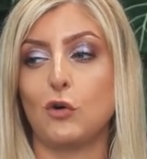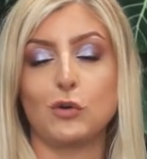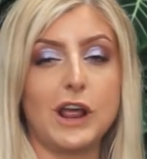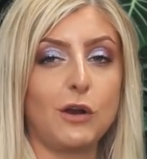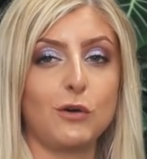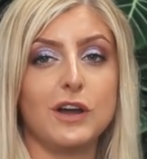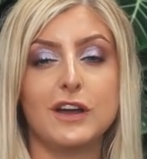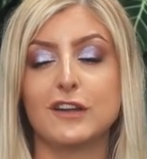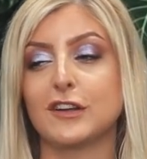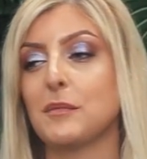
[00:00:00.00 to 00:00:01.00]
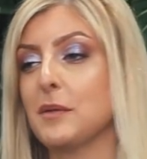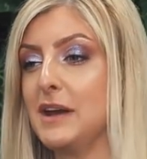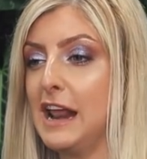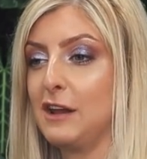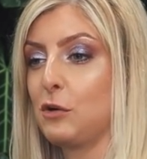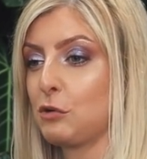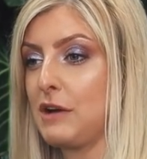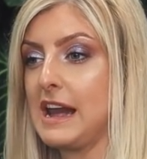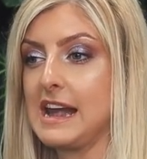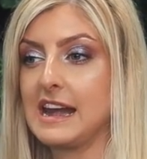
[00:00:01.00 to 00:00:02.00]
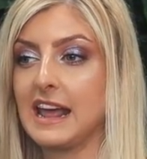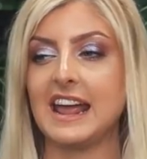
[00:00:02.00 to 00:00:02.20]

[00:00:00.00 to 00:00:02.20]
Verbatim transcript: all yellow, some of them are nearly all green.